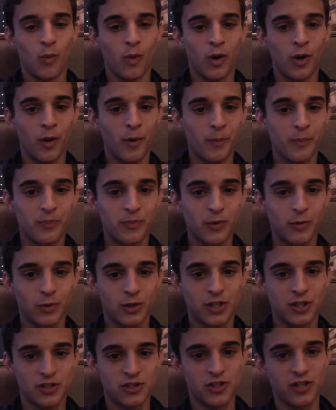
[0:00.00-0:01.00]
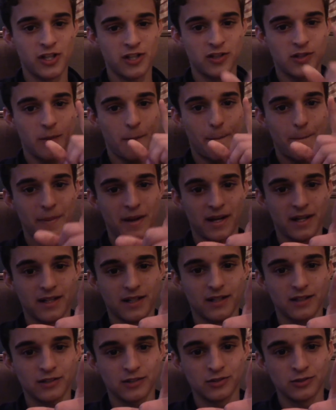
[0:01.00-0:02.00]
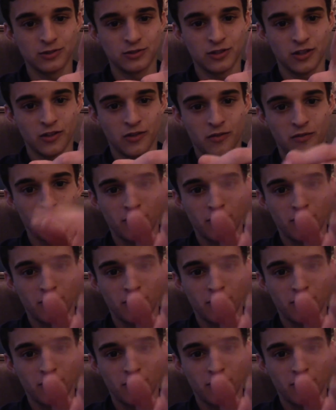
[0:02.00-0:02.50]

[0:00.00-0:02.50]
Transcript: Well, we'll catch you guys back at the hotel.